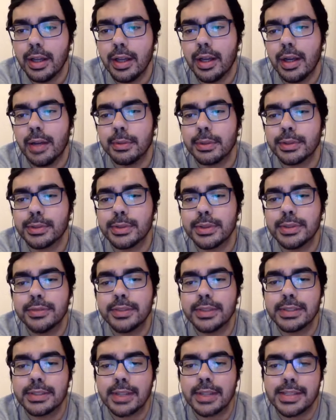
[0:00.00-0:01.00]
because we've
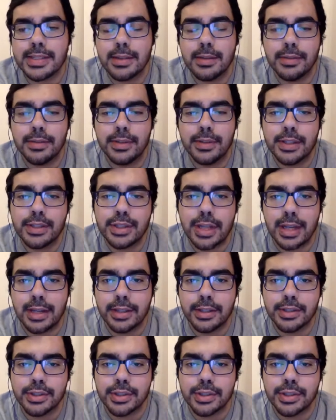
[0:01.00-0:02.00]
discussed some of these
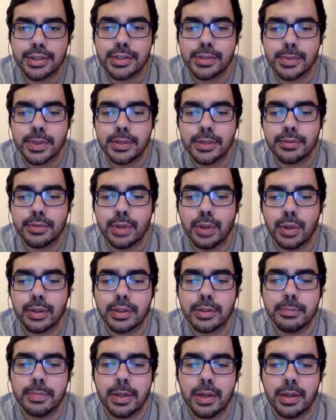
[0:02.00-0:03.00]
challenges. We've talked
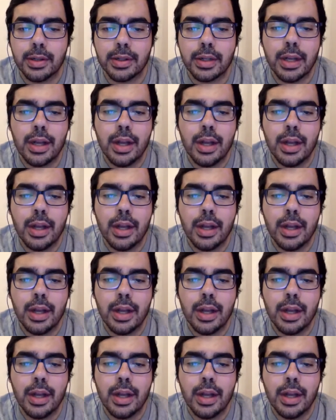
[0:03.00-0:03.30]
about